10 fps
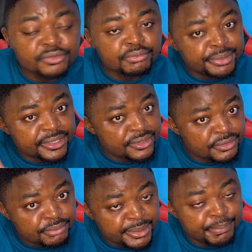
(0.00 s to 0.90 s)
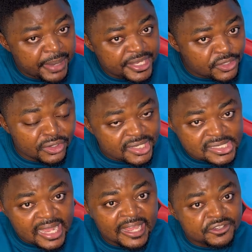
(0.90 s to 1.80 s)
be based on this
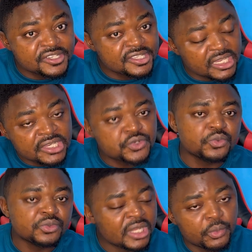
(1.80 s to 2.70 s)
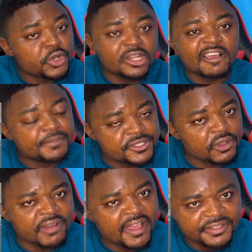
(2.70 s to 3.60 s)
electricity issue, they would not have been
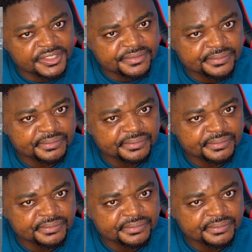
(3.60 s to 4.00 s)
surviving.